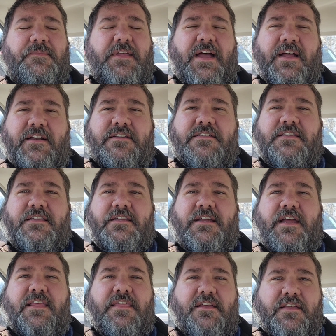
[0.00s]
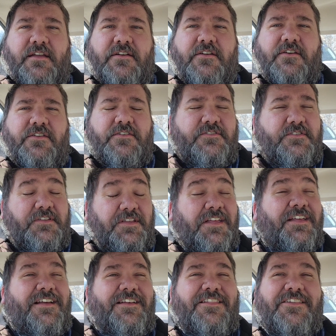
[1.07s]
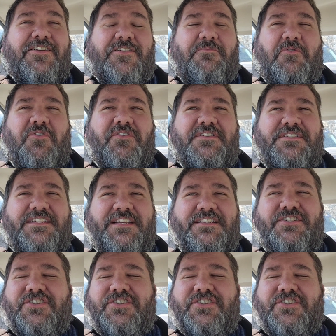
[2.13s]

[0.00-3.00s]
Honestly, I think it could have used a little more zing.